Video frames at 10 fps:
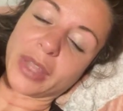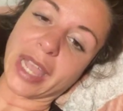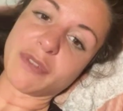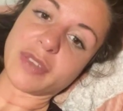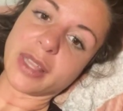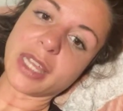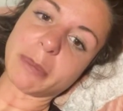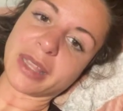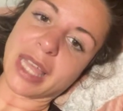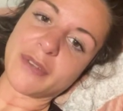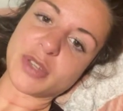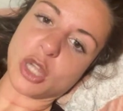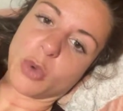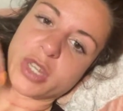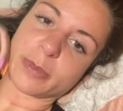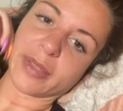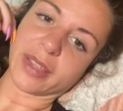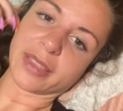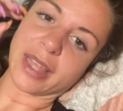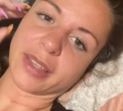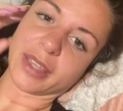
Like I feel like my life has always been like that.